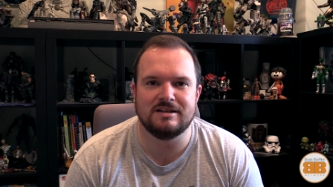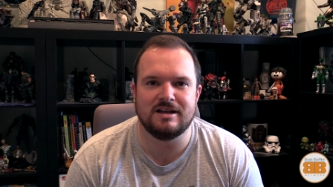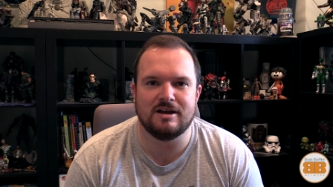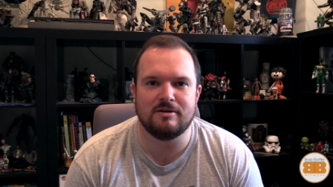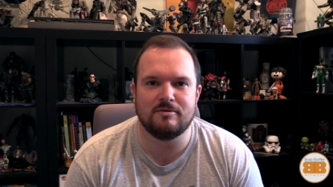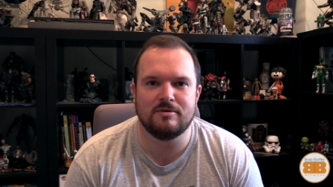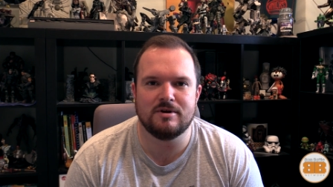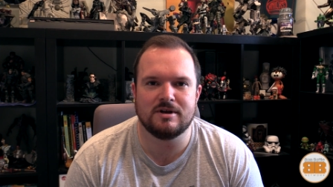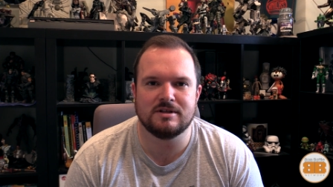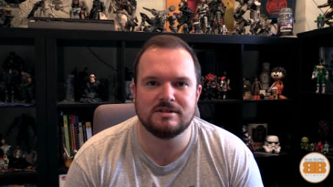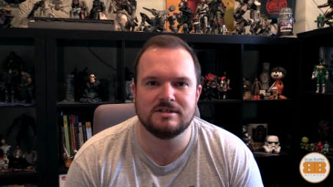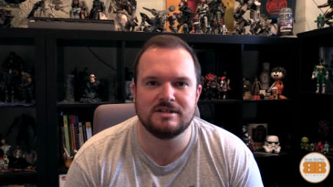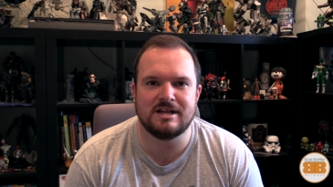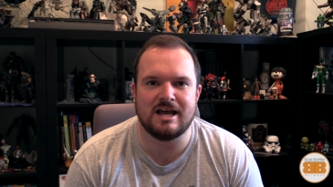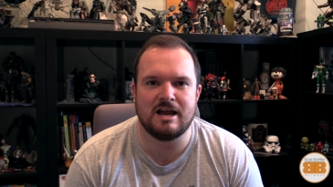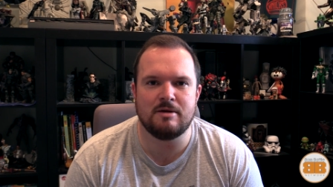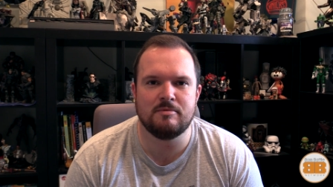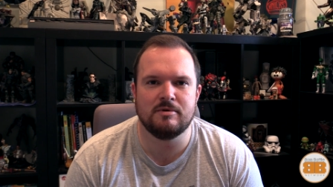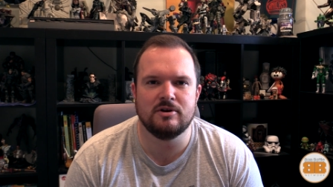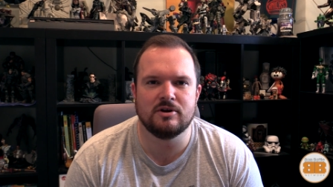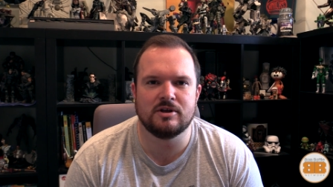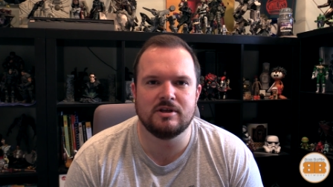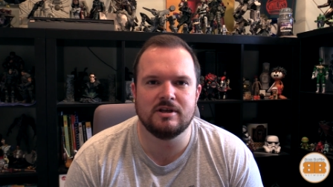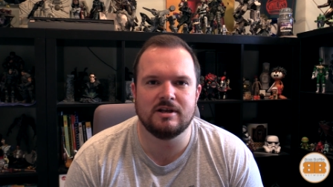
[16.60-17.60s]
Network. Today
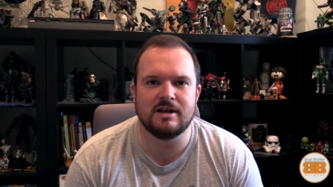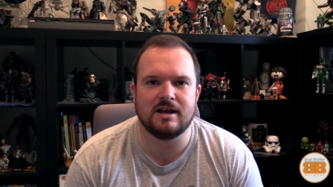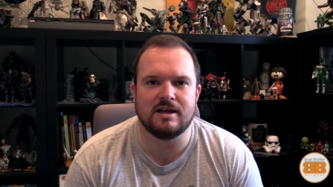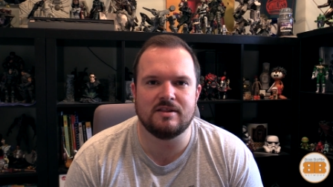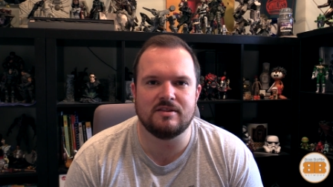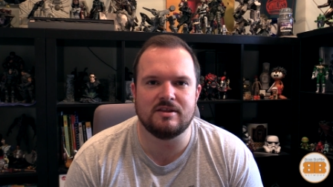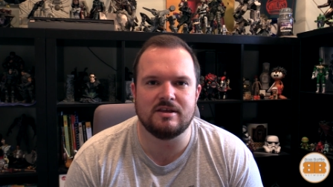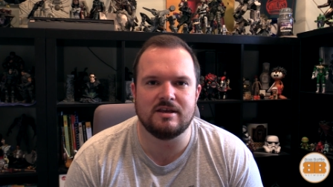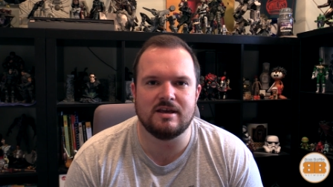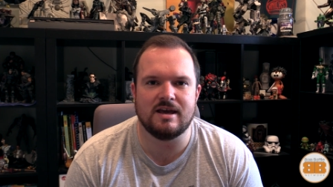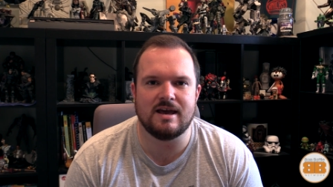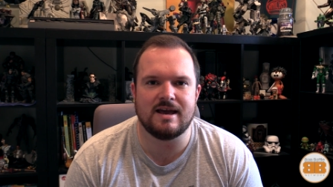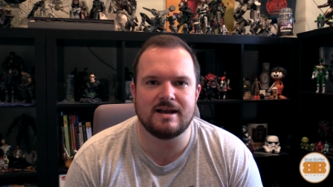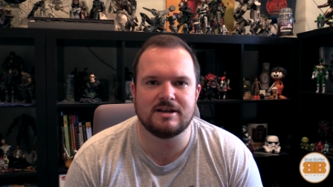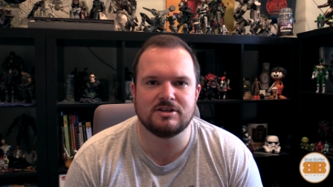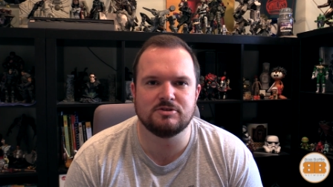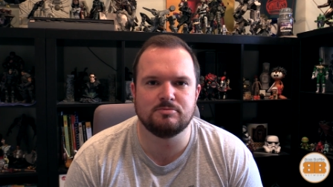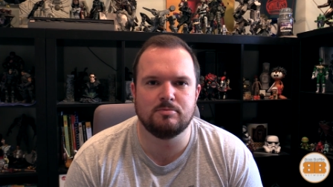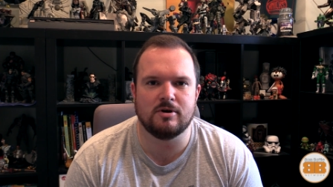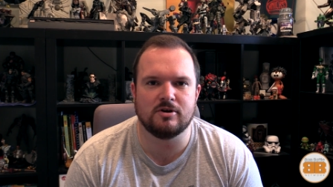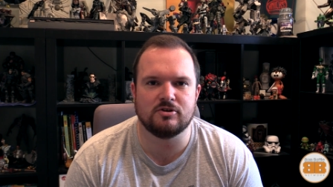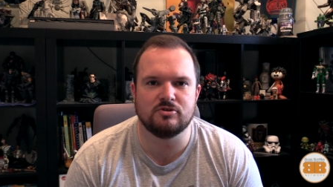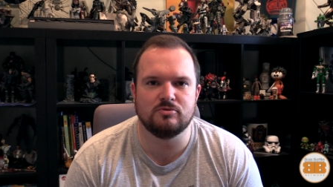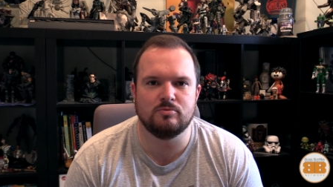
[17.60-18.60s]
we're looking at the
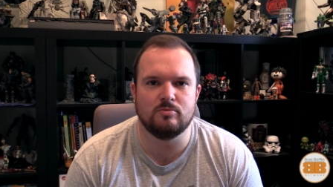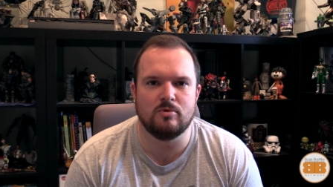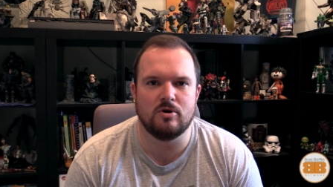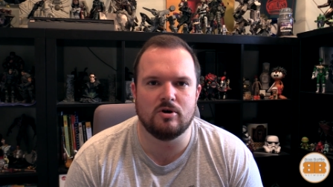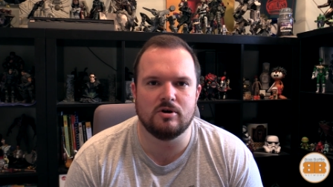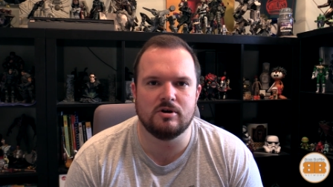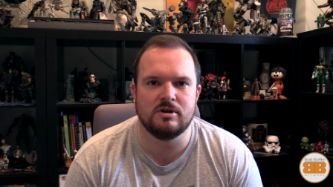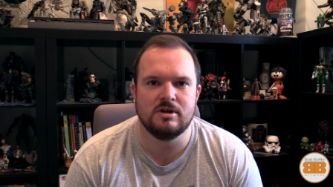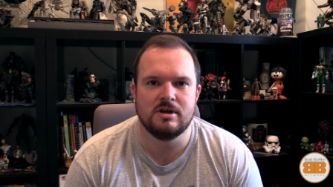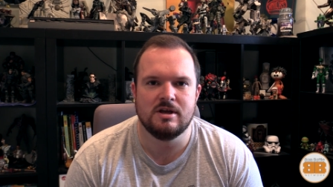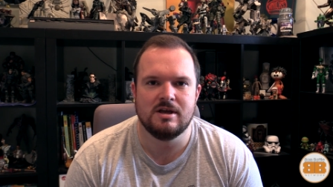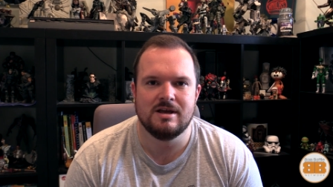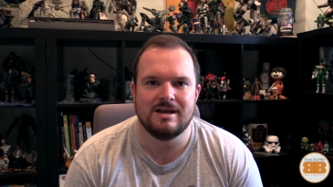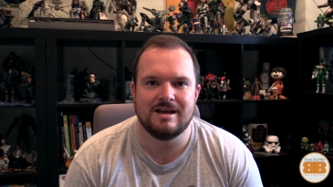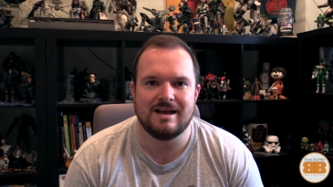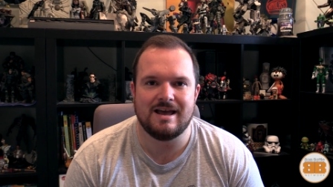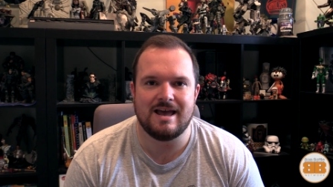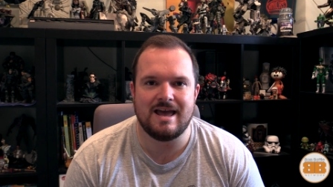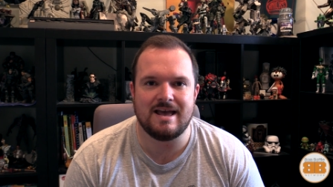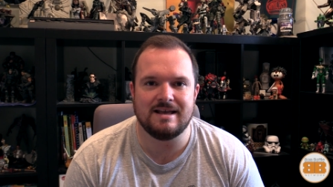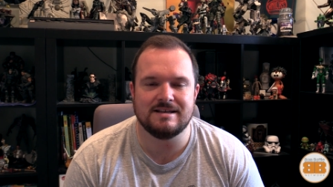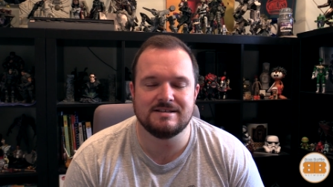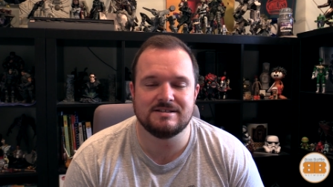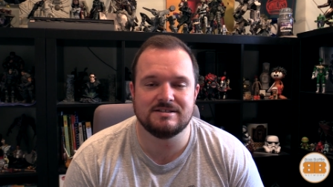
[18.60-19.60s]
Xbox One
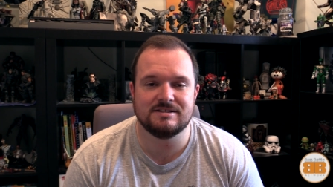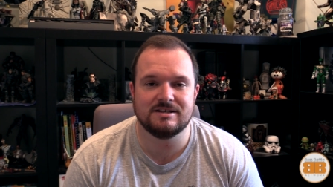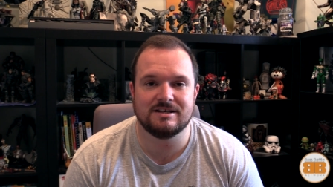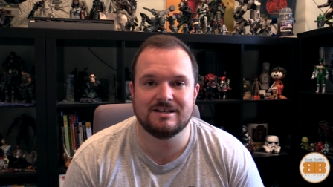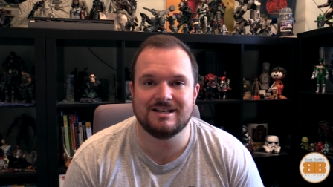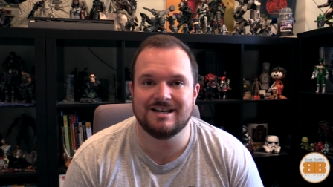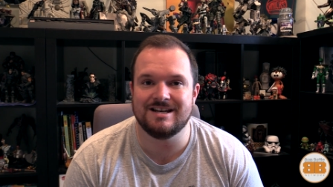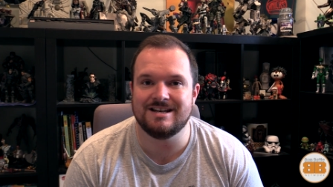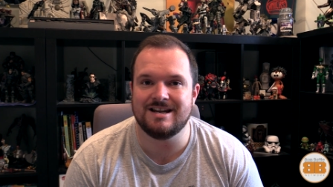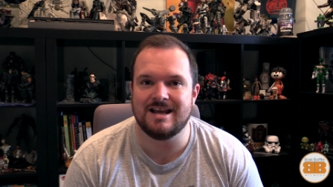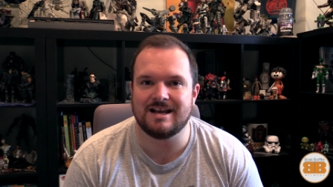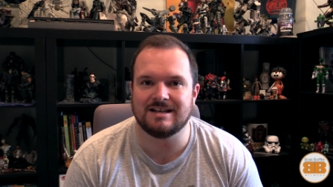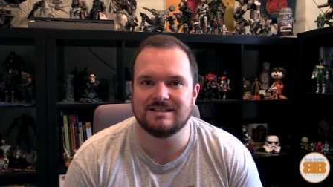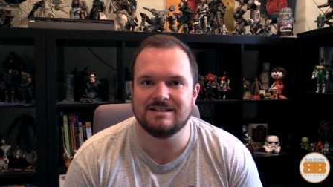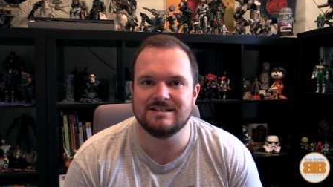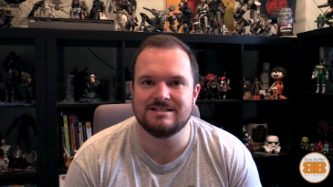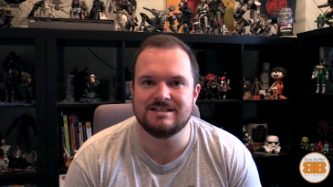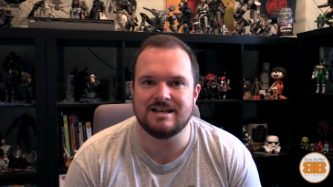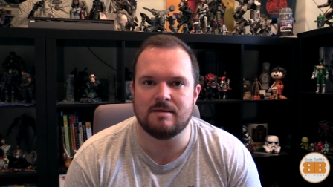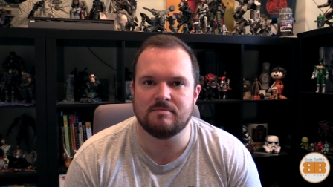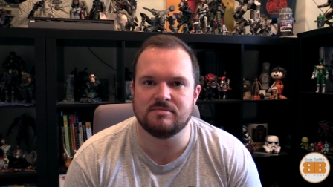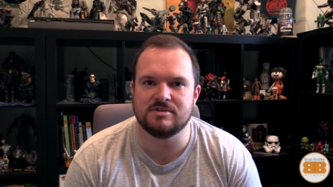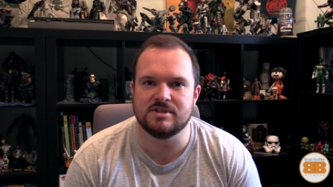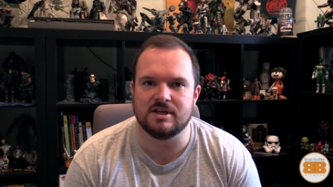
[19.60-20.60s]
S Kinect
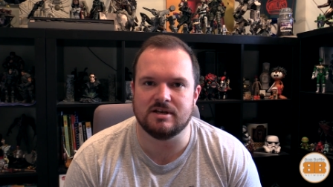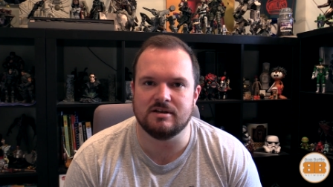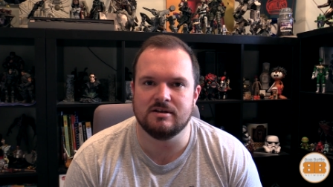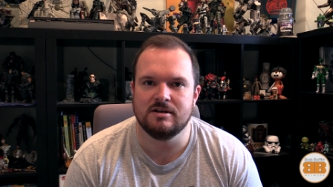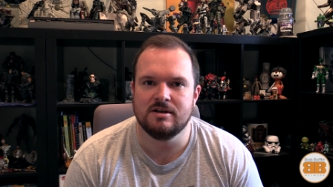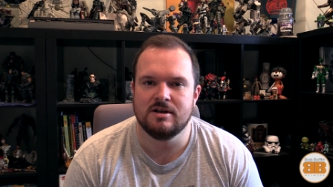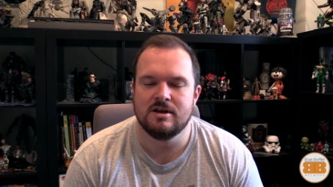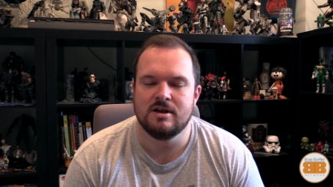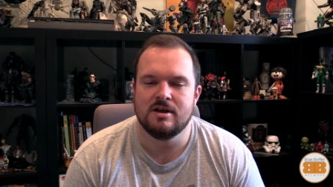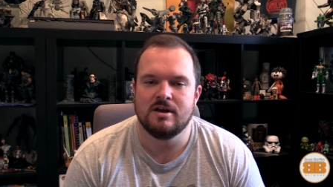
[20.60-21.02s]
adapter,